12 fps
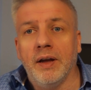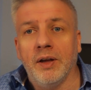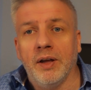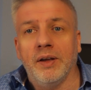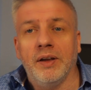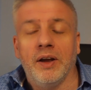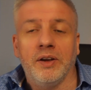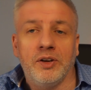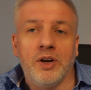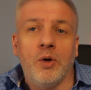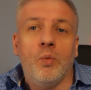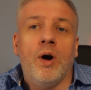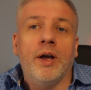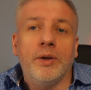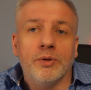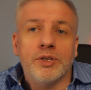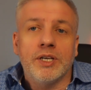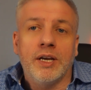and why
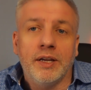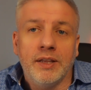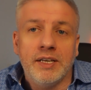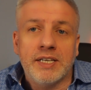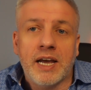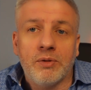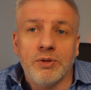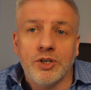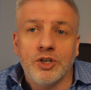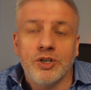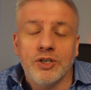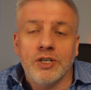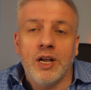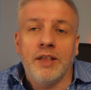you're seeing these acquisitions,